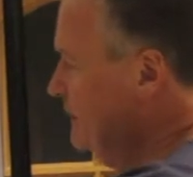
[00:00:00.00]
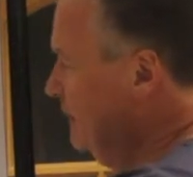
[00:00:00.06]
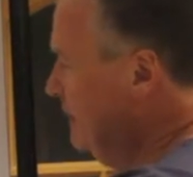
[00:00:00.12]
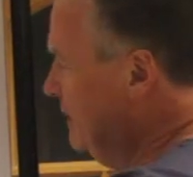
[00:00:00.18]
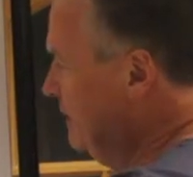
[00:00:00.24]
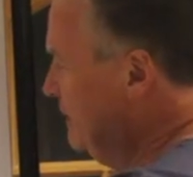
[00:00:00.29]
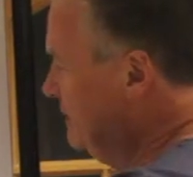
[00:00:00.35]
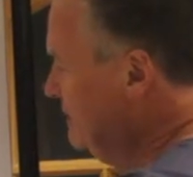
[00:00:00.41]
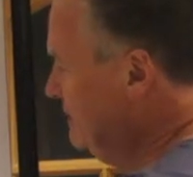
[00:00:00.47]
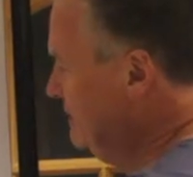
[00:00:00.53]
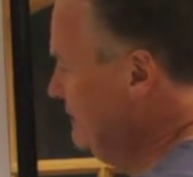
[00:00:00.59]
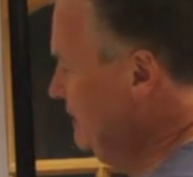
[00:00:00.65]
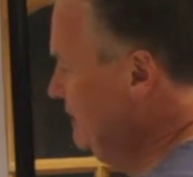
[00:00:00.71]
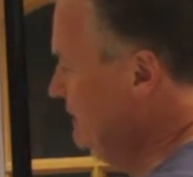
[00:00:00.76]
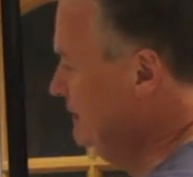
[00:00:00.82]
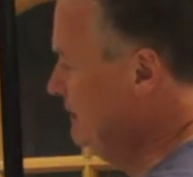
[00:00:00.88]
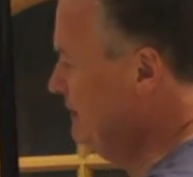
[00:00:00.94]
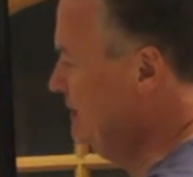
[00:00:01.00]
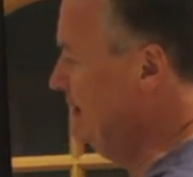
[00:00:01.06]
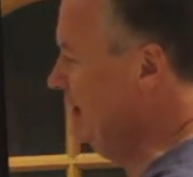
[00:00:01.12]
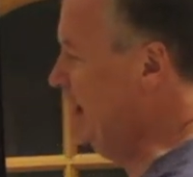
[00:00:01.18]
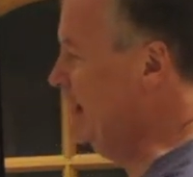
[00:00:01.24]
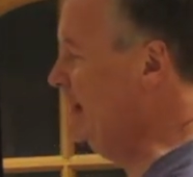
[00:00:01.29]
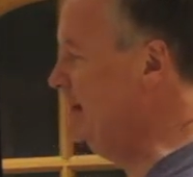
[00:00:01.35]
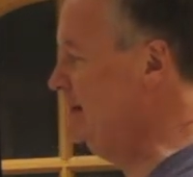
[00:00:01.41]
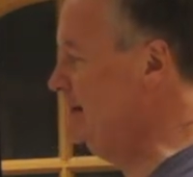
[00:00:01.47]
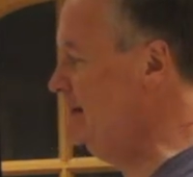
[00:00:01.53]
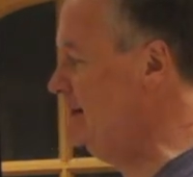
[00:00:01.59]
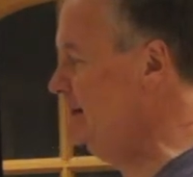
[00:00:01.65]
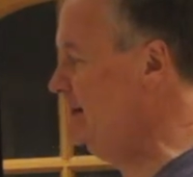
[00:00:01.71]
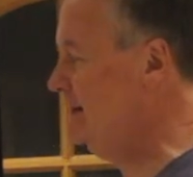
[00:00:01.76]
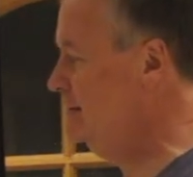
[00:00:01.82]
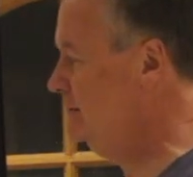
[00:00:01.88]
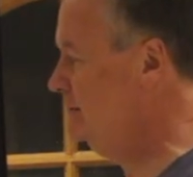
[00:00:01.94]
Glycine and
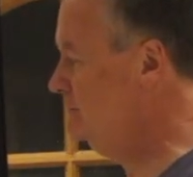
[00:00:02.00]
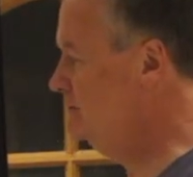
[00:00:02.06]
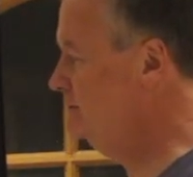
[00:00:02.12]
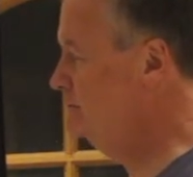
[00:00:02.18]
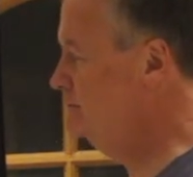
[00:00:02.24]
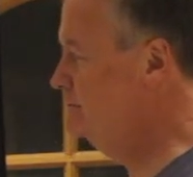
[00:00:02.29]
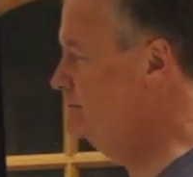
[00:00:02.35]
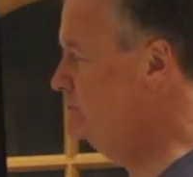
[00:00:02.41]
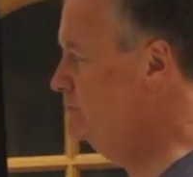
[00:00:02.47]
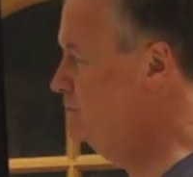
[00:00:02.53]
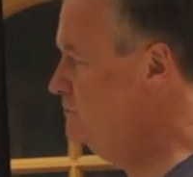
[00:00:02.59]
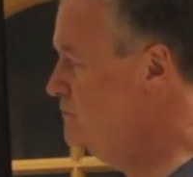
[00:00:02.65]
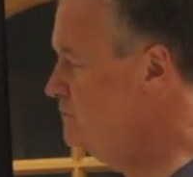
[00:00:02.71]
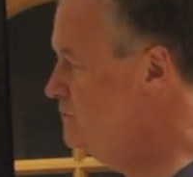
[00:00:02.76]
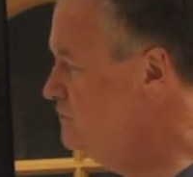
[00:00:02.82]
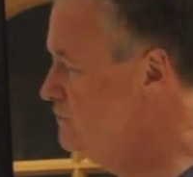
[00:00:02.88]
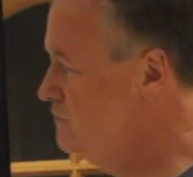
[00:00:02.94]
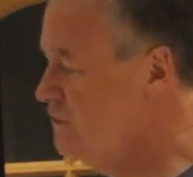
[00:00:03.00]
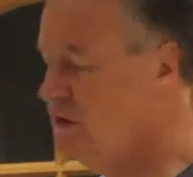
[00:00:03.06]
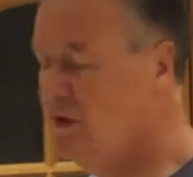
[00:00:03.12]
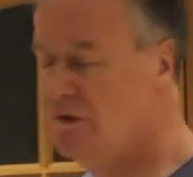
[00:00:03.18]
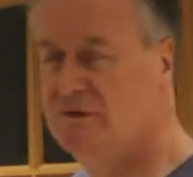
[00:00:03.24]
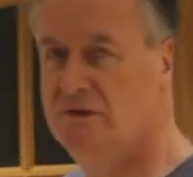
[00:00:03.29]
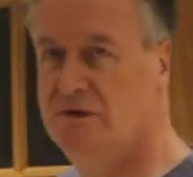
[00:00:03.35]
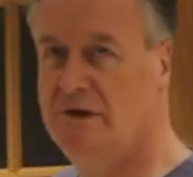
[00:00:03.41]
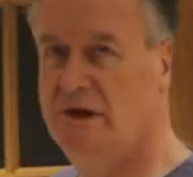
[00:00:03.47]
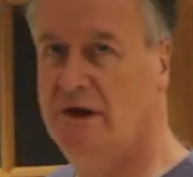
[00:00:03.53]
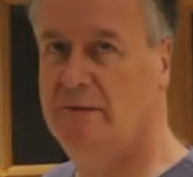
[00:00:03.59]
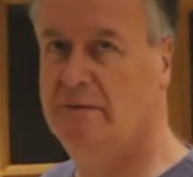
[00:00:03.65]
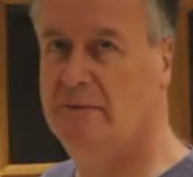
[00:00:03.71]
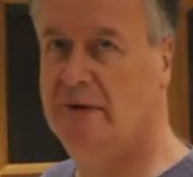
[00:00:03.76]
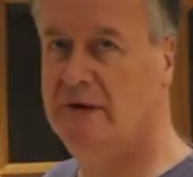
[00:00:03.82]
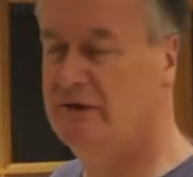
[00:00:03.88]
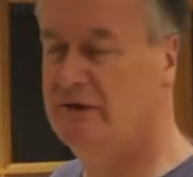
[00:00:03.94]
alanine. Often known by